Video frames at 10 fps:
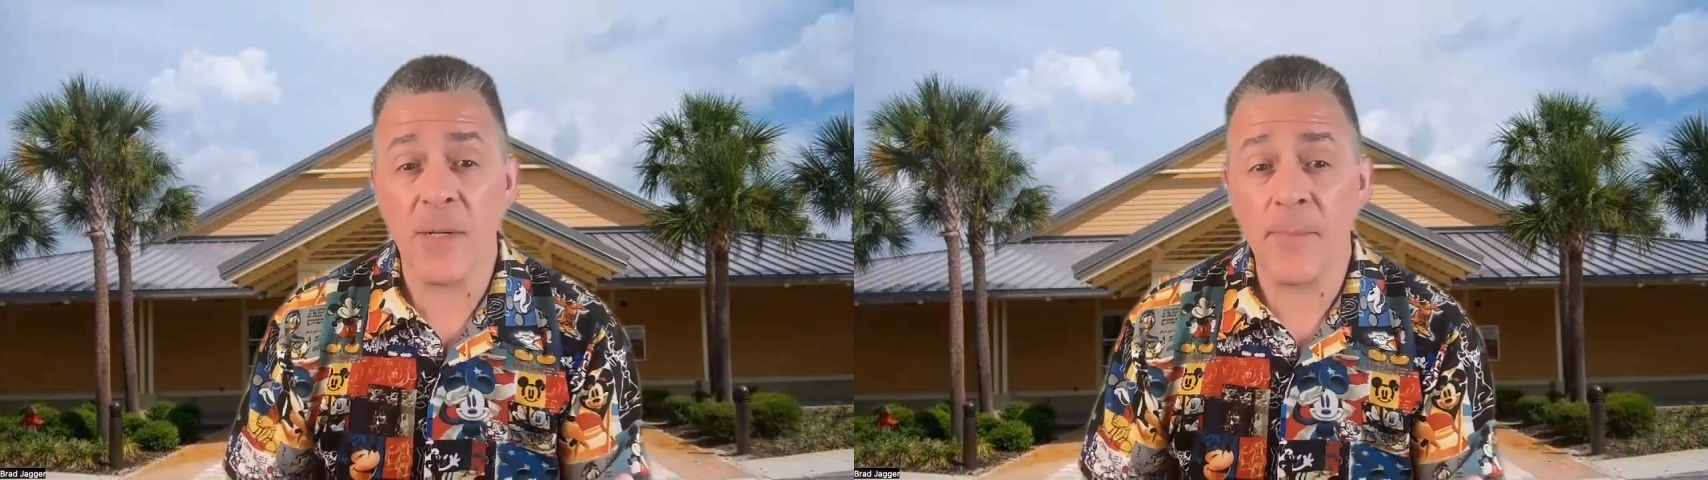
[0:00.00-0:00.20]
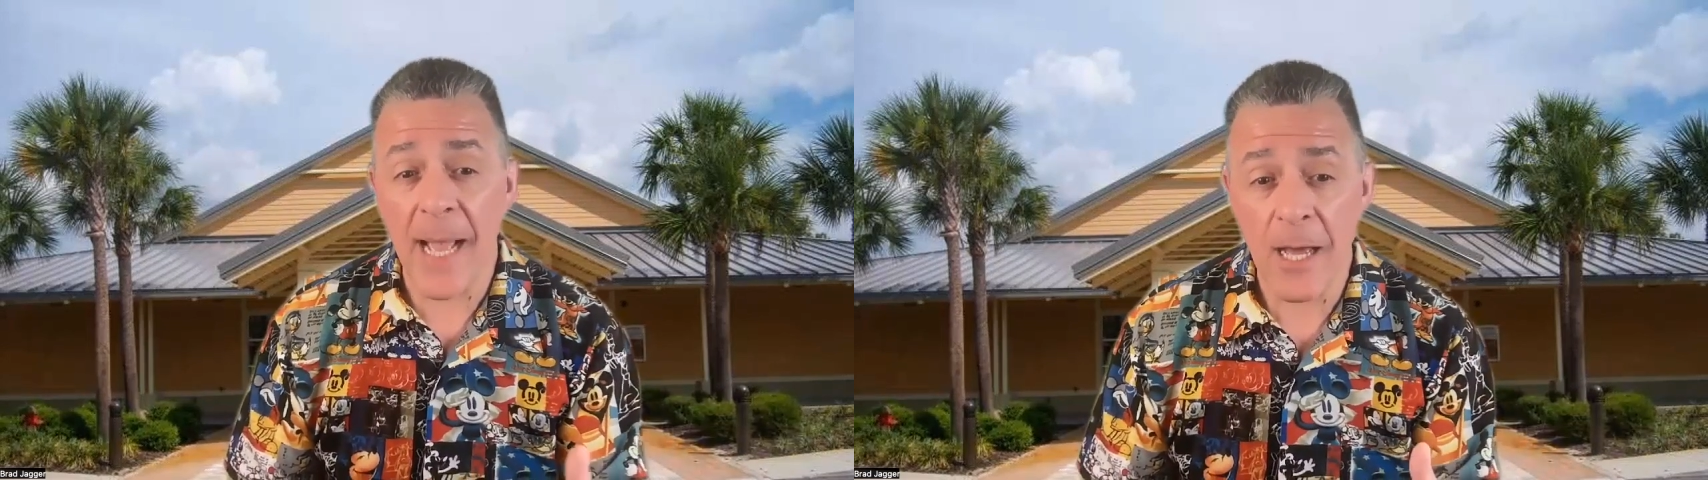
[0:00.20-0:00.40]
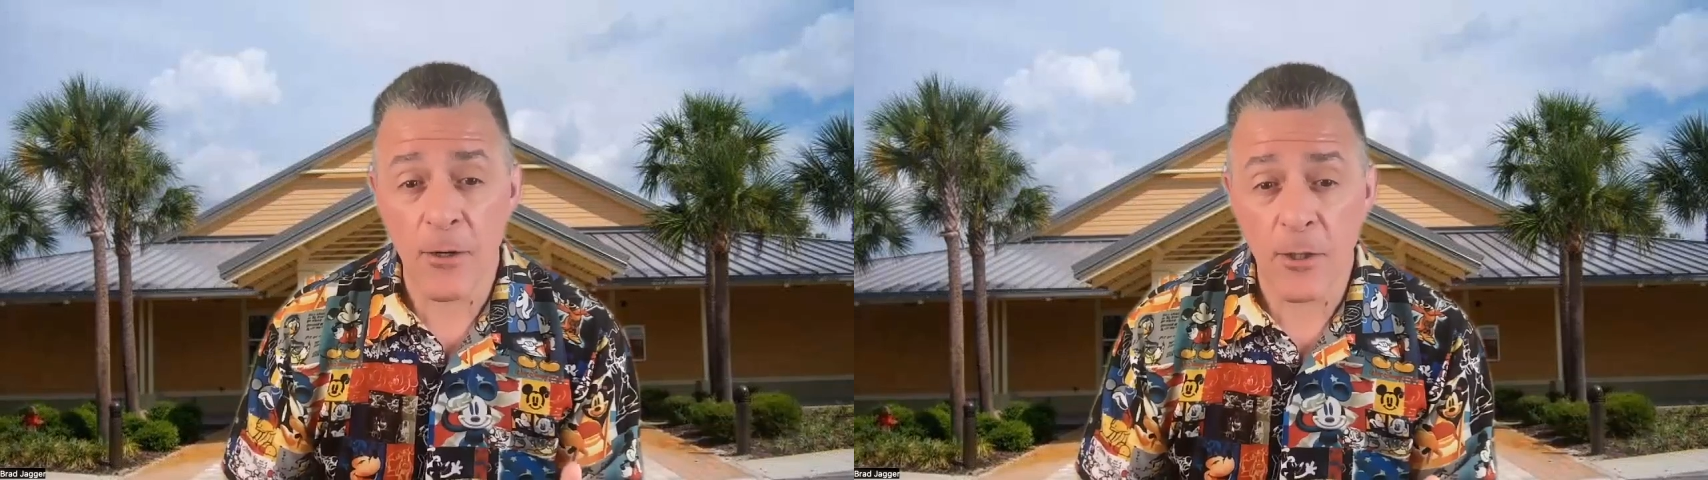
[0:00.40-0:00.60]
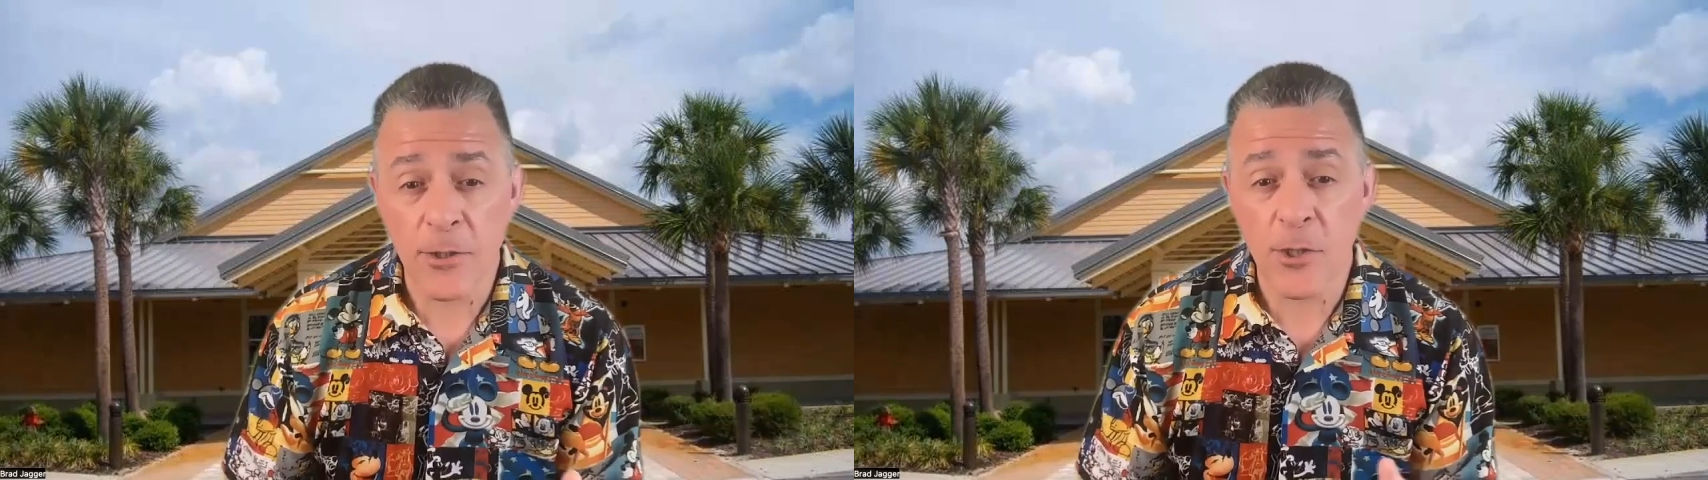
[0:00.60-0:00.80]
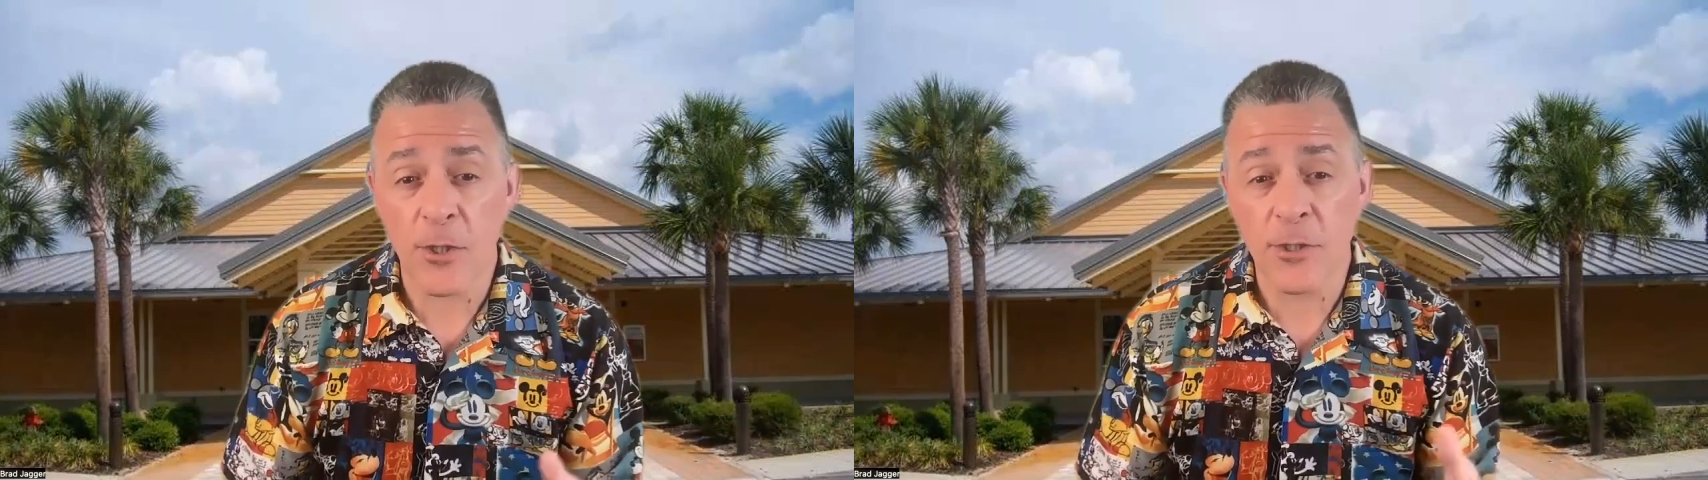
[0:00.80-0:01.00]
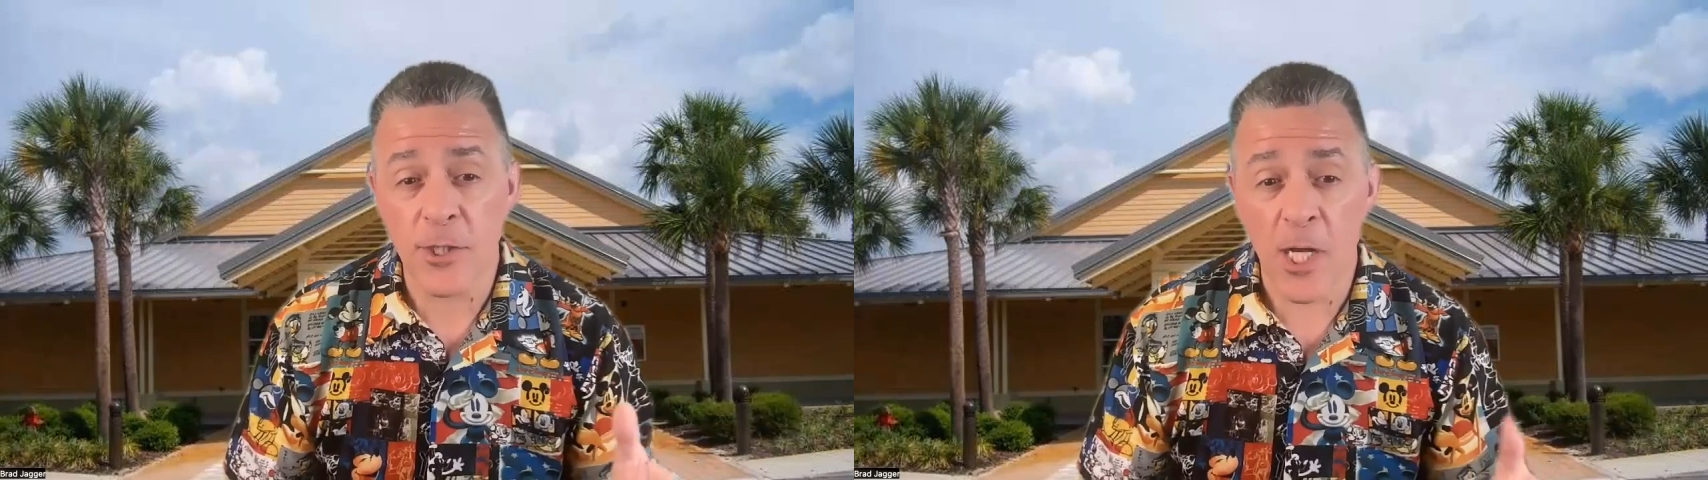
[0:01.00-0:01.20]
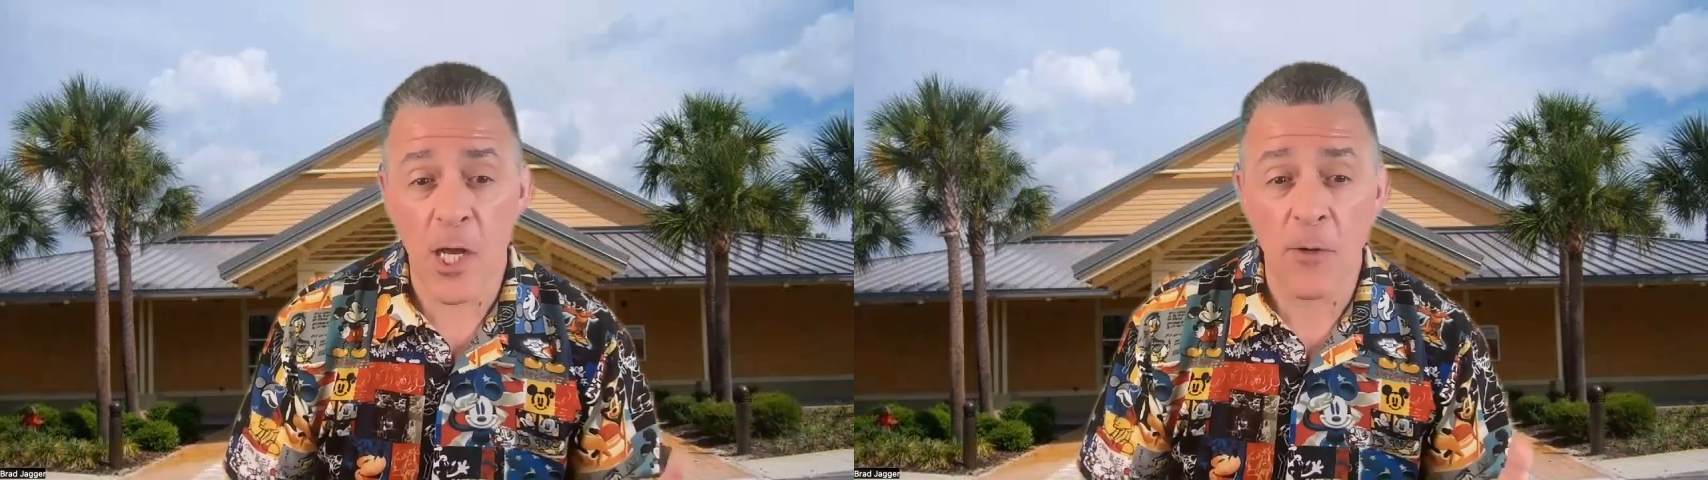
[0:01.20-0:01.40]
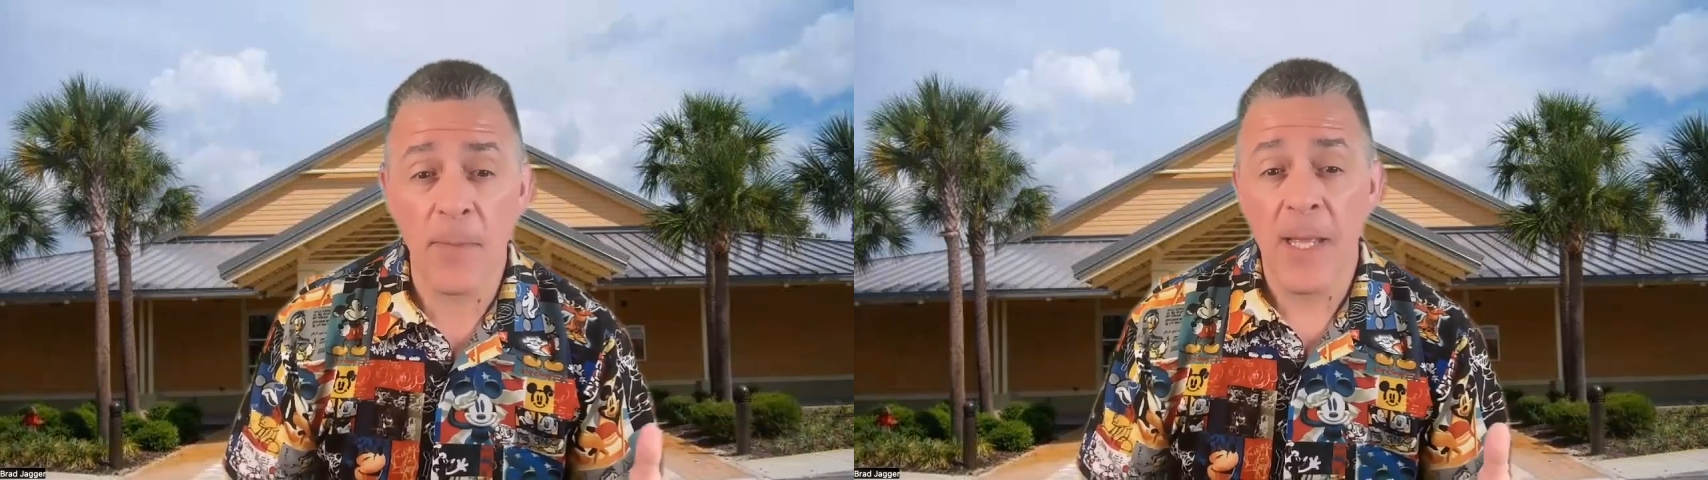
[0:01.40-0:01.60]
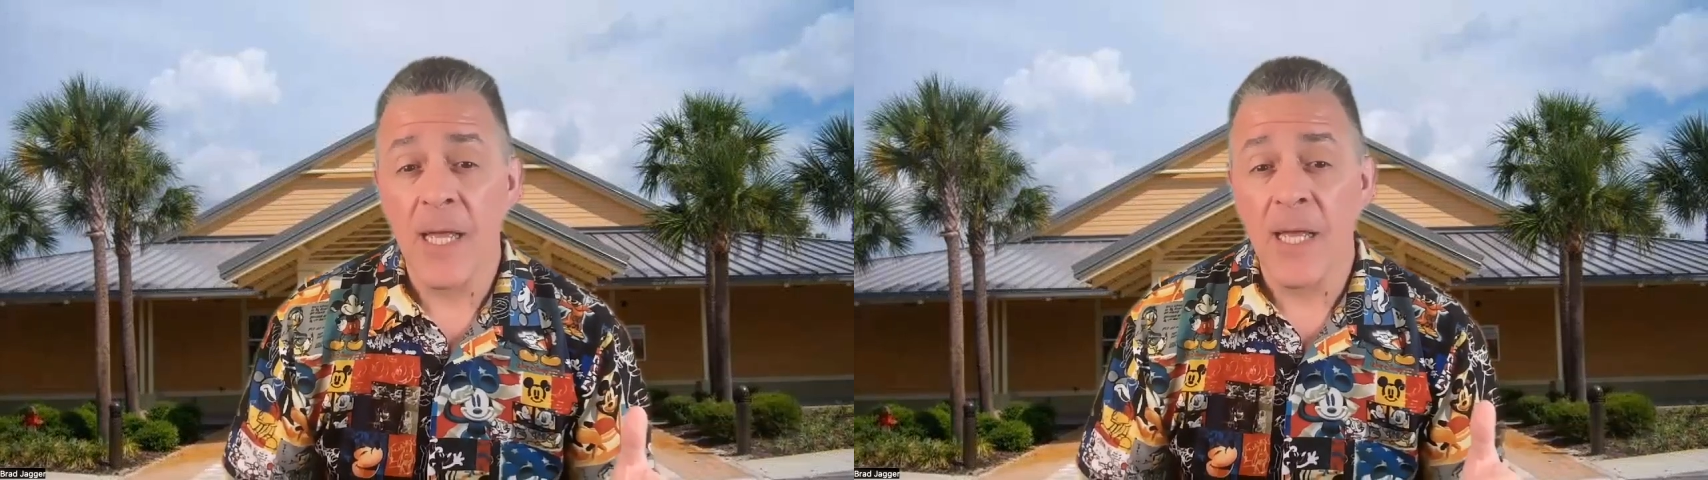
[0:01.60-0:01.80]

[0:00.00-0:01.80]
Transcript: about our church and help